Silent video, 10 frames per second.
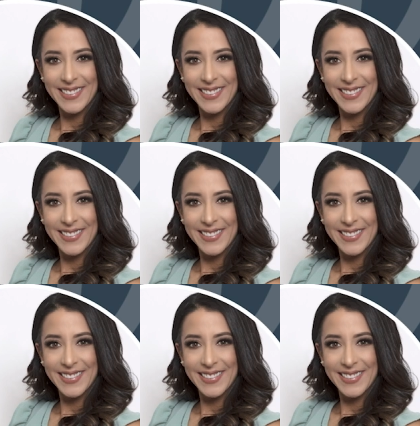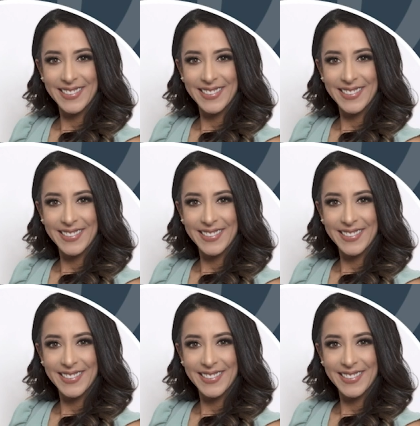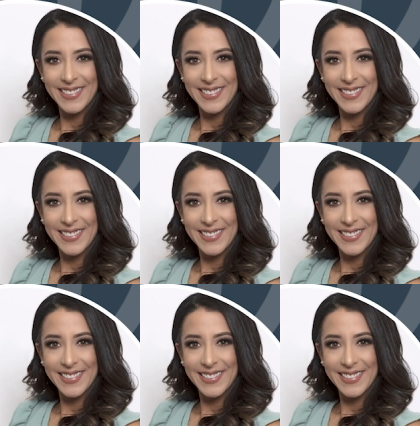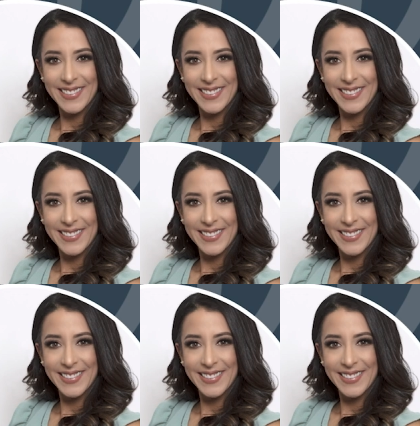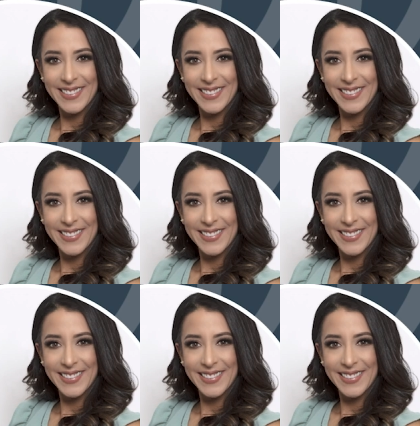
(no lip movement)